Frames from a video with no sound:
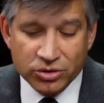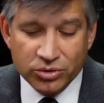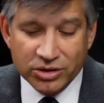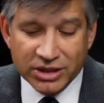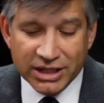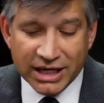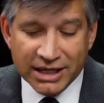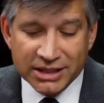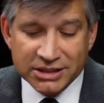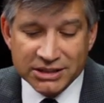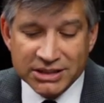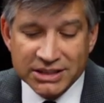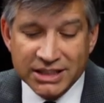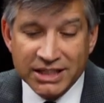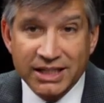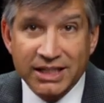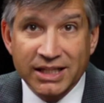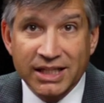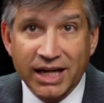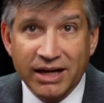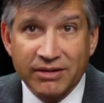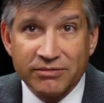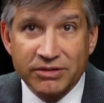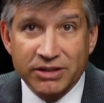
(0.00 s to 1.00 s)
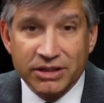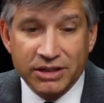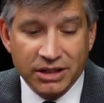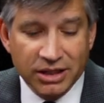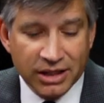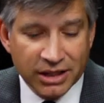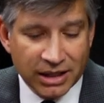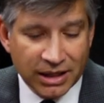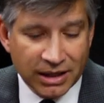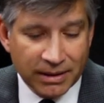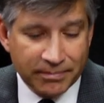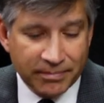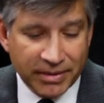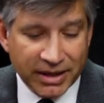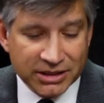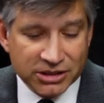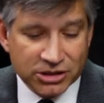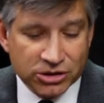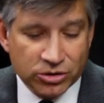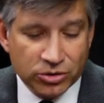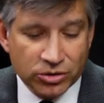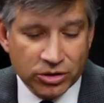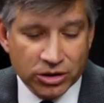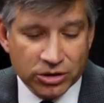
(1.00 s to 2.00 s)
2011
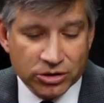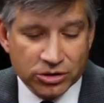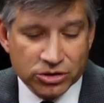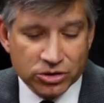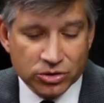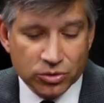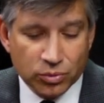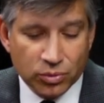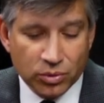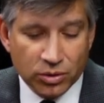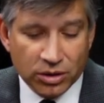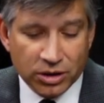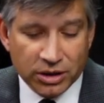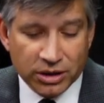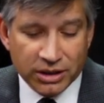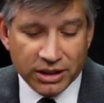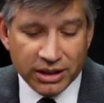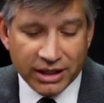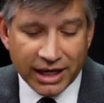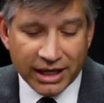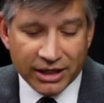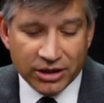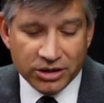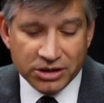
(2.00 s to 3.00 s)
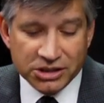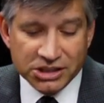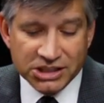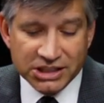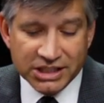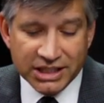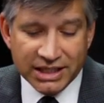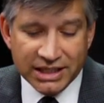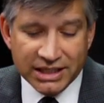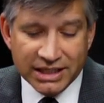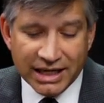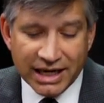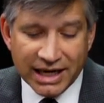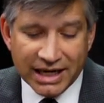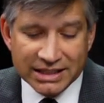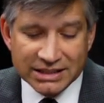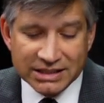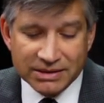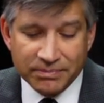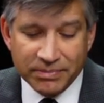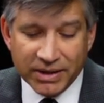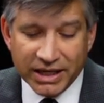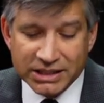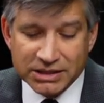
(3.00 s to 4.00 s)
Best Do-Gooders Award and are seen
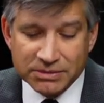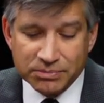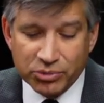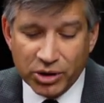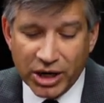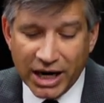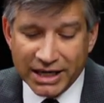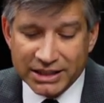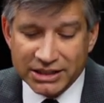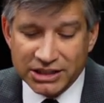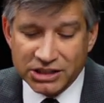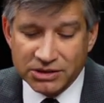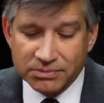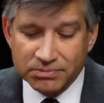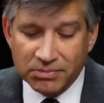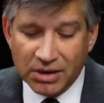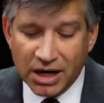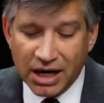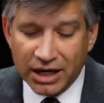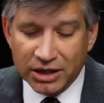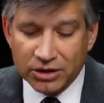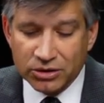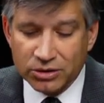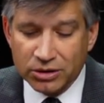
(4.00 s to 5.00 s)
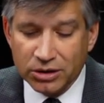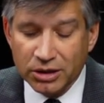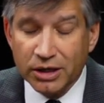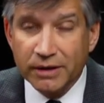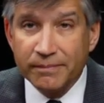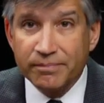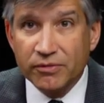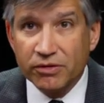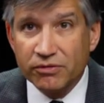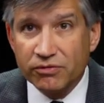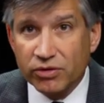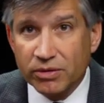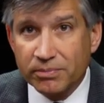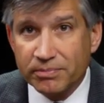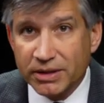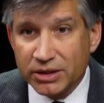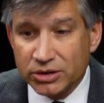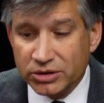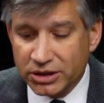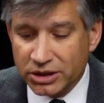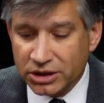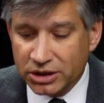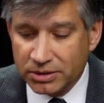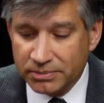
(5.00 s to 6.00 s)
as a best practice model for
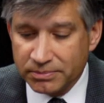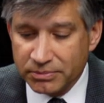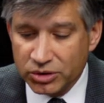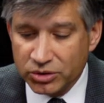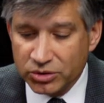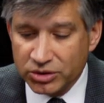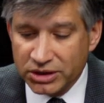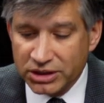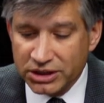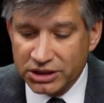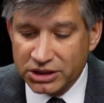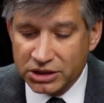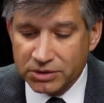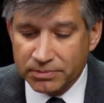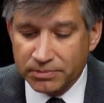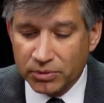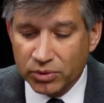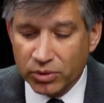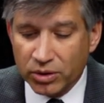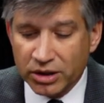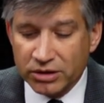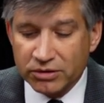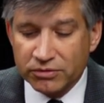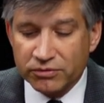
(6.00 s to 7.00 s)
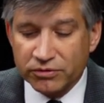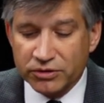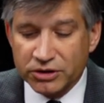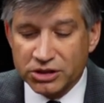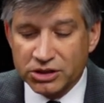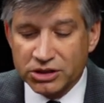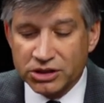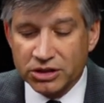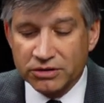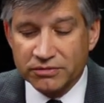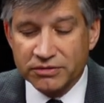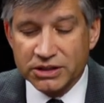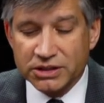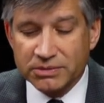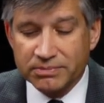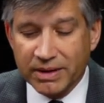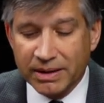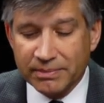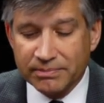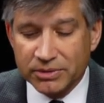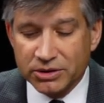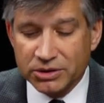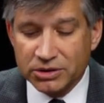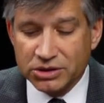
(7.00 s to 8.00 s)
building community support for service
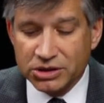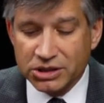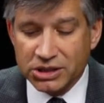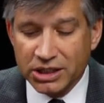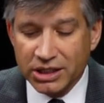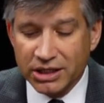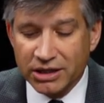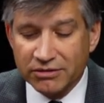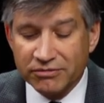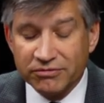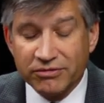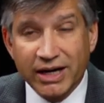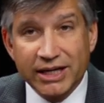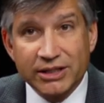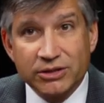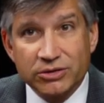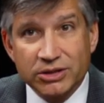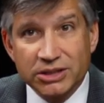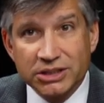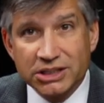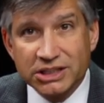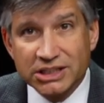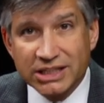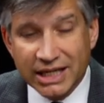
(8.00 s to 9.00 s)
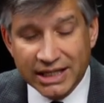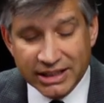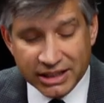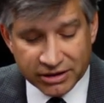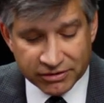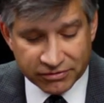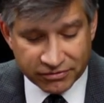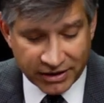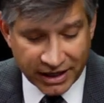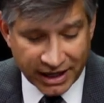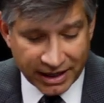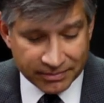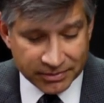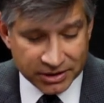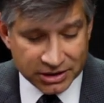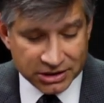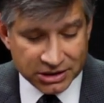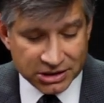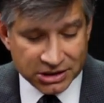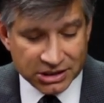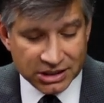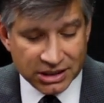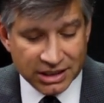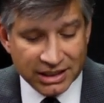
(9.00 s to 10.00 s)
members, veterans, and their
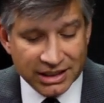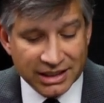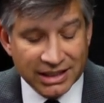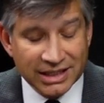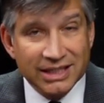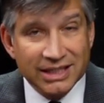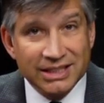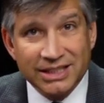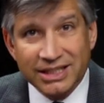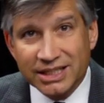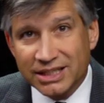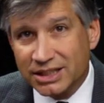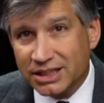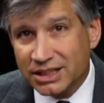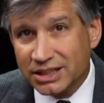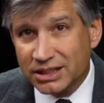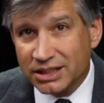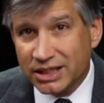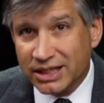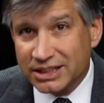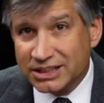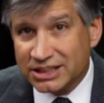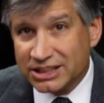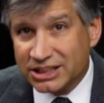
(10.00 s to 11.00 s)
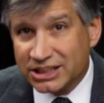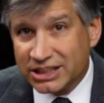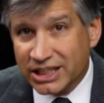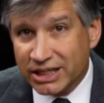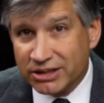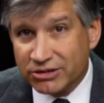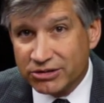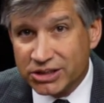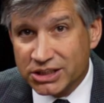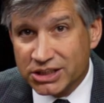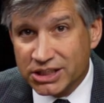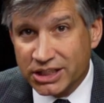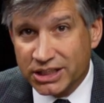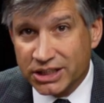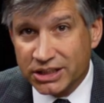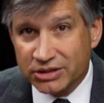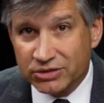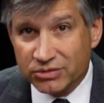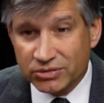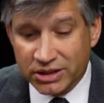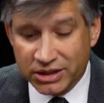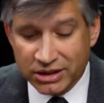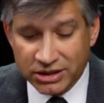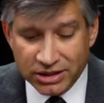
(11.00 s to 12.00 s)
families. Nicola has generously
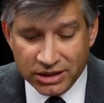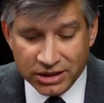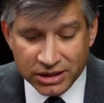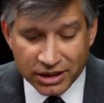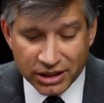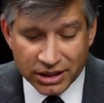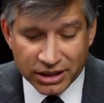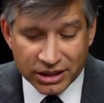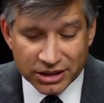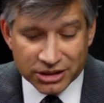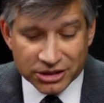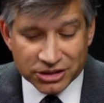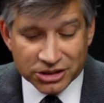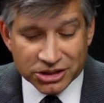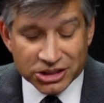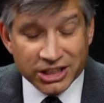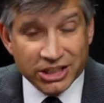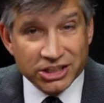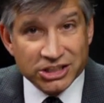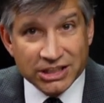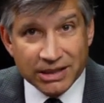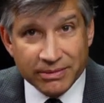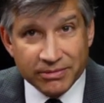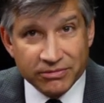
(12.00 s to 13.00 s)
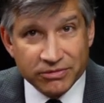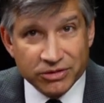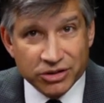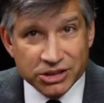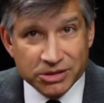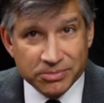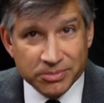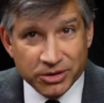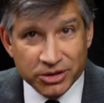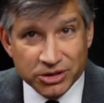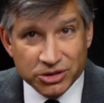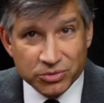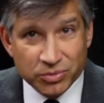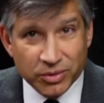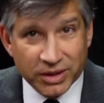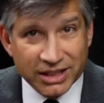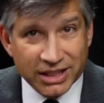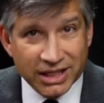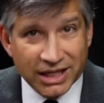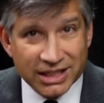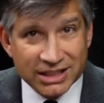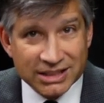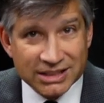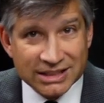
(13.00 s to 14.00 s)
agreed to share some of her experience
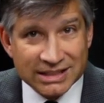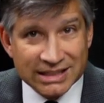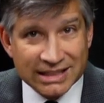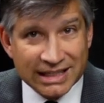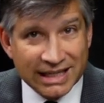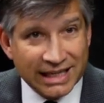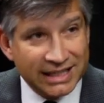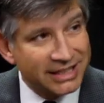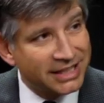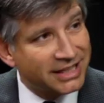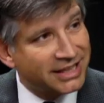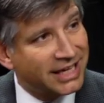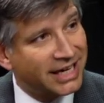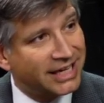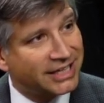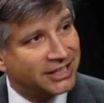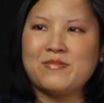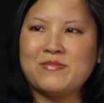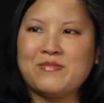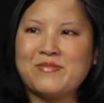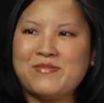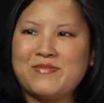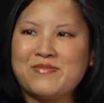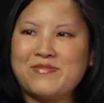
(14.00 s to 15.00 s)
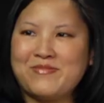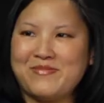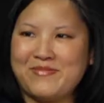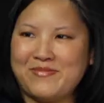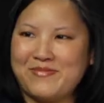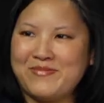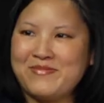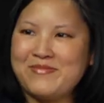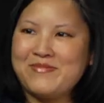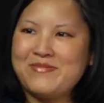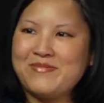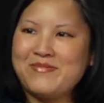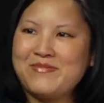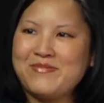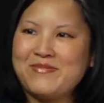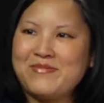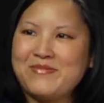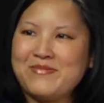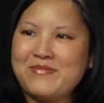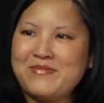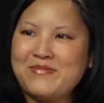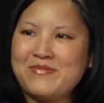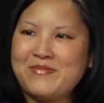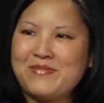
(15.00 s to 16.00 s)
with us. I'd like to thank you, Nicola, for joining us
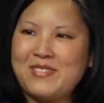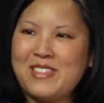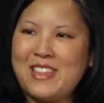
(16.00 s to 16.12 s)
today.